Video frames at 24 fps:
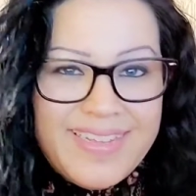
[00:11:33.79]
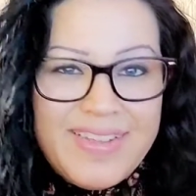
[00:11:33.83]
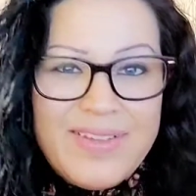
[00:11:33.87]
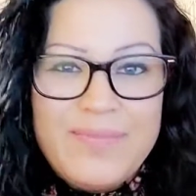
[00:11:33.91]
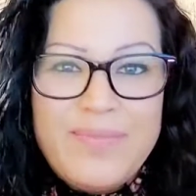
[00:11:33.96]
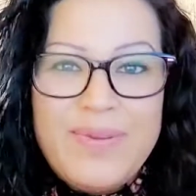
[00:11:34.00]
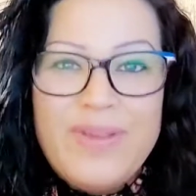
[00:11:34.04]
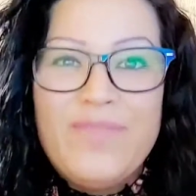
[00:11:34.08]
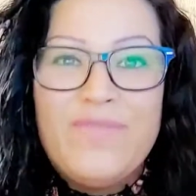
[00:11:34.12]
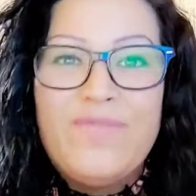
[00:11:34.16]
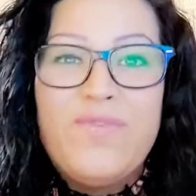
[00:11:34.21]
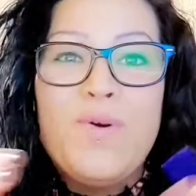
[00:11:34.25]

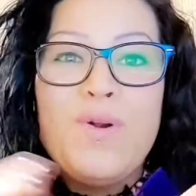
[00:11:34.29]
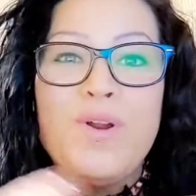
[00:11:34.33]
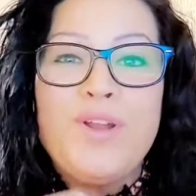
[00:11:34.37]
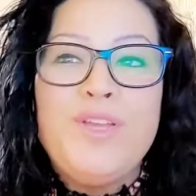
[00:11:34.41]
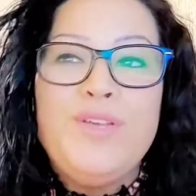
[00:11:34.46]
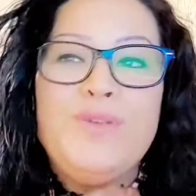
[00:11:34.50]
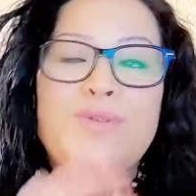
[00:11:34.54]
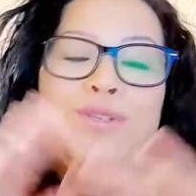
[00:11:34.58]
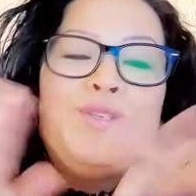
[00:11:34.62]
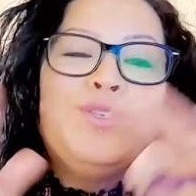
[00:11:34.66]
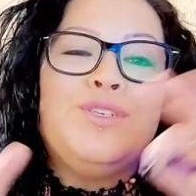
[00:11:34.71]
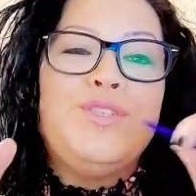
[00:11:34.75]
before
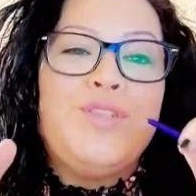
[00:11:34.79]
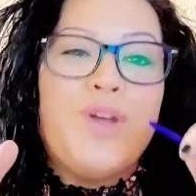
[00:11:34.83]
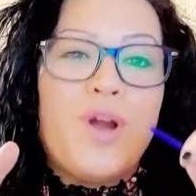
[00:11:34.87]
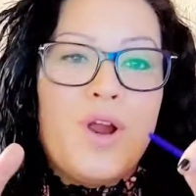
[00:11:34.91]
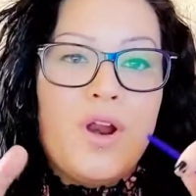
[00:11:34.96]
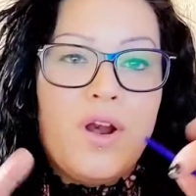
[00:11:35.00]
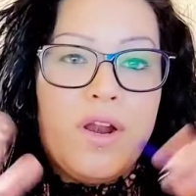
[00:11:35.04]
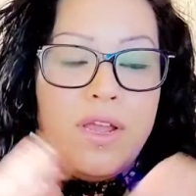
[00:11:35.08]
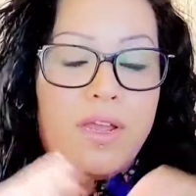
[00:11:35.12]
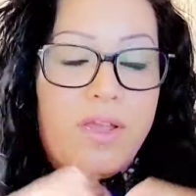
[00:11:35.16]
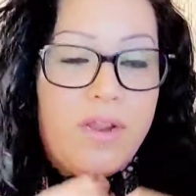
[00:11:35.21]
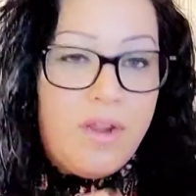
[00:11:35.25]
you
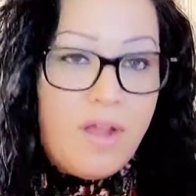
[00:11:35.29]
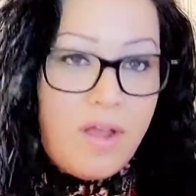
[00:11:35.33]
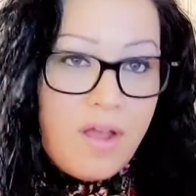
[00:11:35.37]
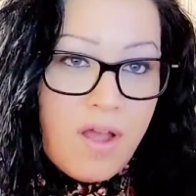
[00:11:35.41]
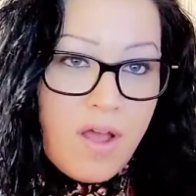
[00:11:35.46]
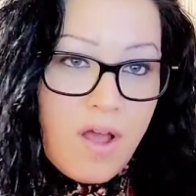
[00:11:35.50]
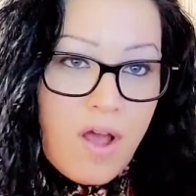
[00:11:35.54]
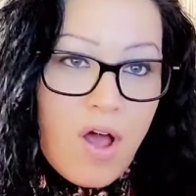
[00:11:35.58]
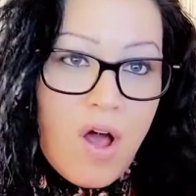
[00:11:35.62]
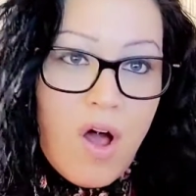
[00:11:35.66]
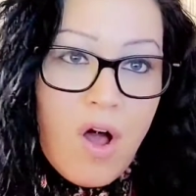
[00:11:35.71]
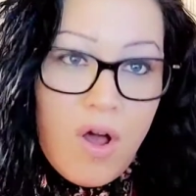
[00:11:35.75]
started
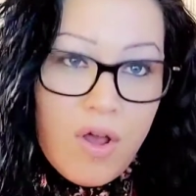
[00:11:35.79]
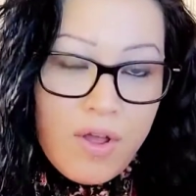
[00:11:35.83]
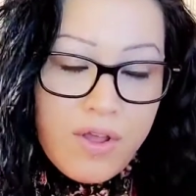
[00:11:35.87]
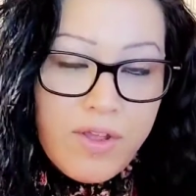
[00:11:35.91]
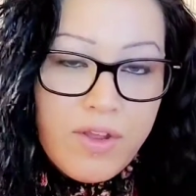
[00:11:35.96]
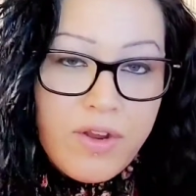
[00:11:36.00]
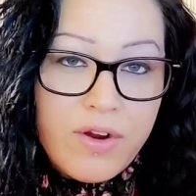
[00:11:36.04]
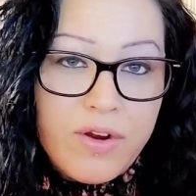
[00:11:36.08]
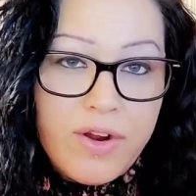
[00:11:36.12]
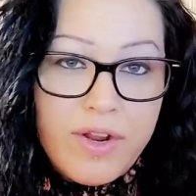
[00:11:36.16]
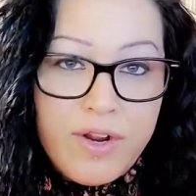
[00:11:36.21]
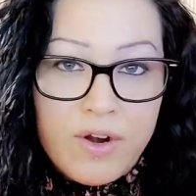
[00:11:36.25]
all
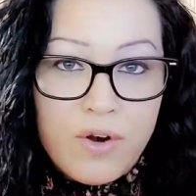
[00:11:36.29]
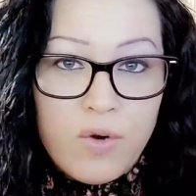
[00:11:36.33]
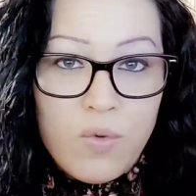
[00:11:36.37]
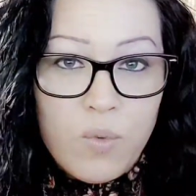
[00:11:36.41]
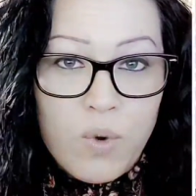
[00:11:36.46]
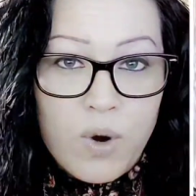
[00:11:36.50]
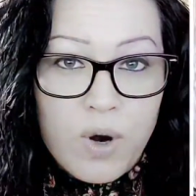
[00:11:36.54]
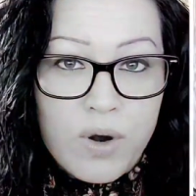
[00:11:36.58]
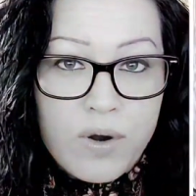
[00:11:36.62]
your inner work.